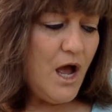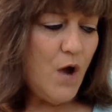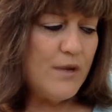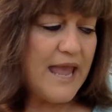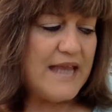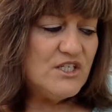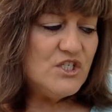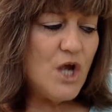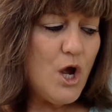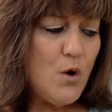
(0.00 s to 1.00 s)
Okay,
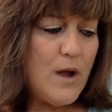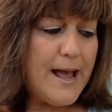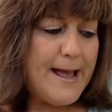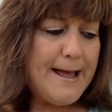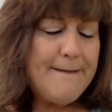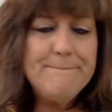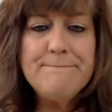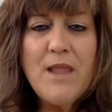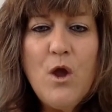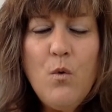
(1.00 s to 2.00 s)
so
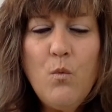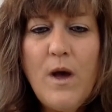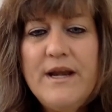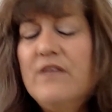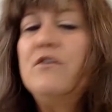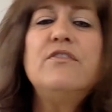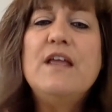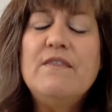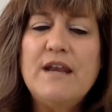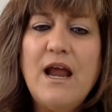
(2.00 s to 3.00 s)
one other
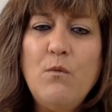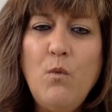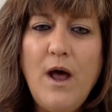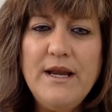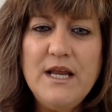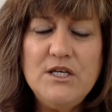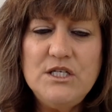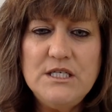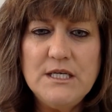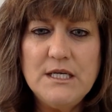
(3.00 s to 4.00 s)
thing that I wanted
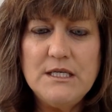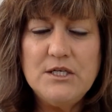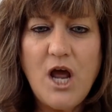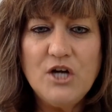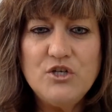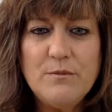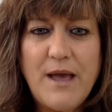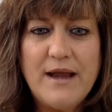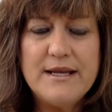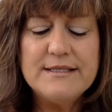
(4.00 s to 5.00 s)
to talk to you
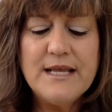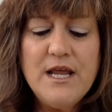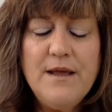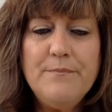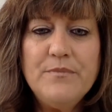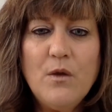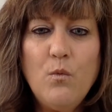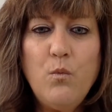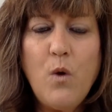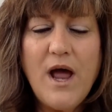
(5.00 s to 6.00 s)
about is
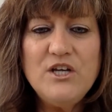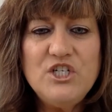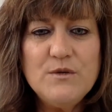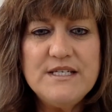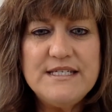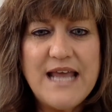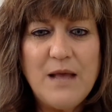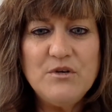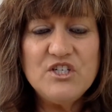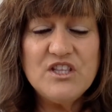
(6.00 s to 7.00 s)
once you
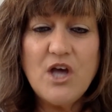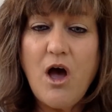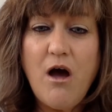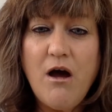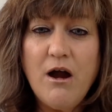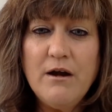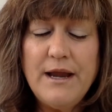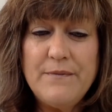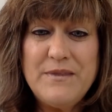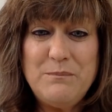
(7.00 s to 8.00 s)
establish the
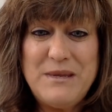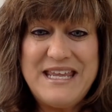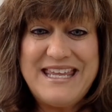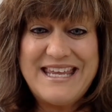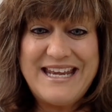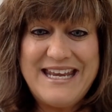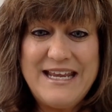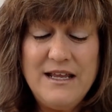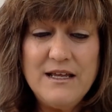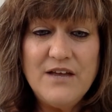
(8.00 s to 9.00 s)
R at the
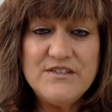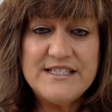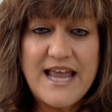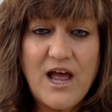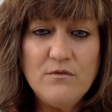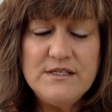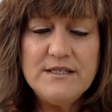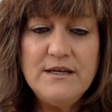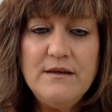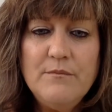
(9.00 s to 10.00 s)
beginning of
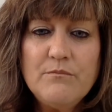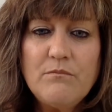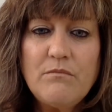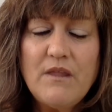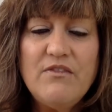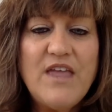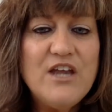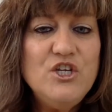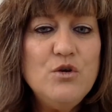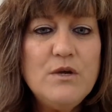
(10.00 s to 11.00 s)
sounds,
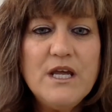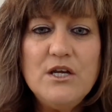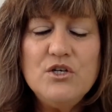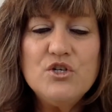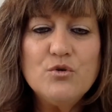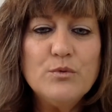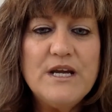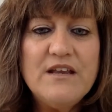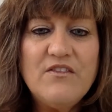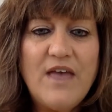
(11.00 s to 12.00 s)
then you can
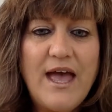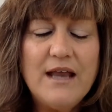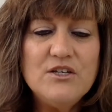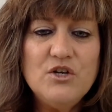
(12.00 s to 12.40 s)
treat the